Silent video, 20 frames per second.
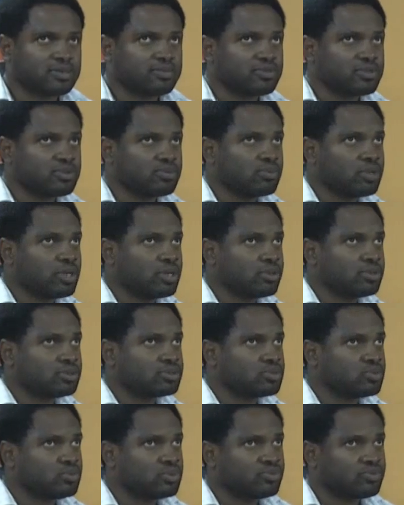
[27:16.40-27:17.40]
something I
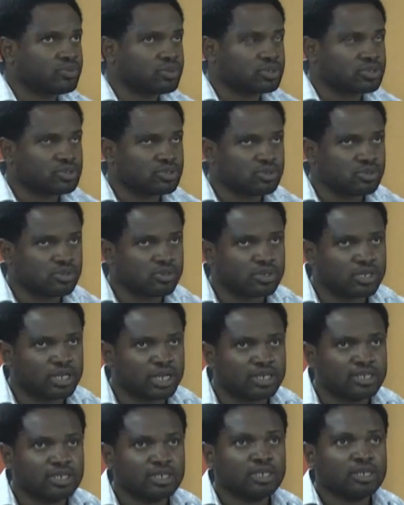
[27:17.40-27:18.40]
also want for us to look
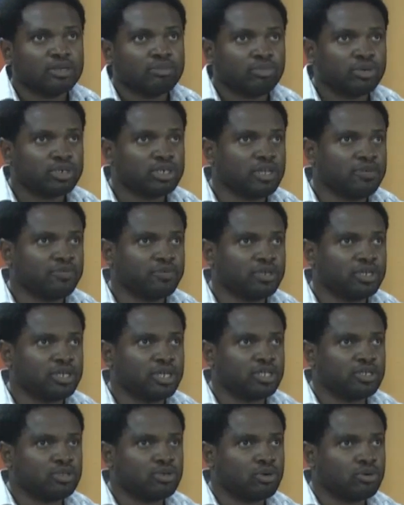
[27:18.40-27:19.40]
at. But even
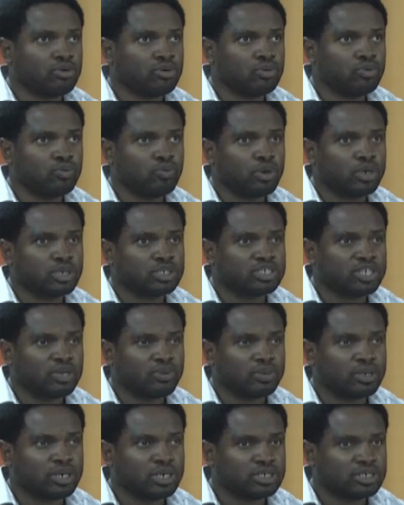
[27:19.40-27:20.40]
in your own words
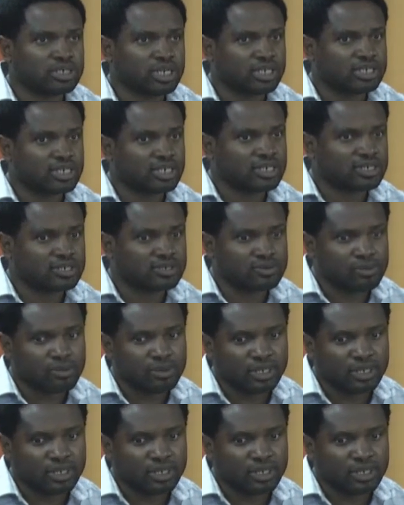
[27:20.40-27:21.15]
that were injected into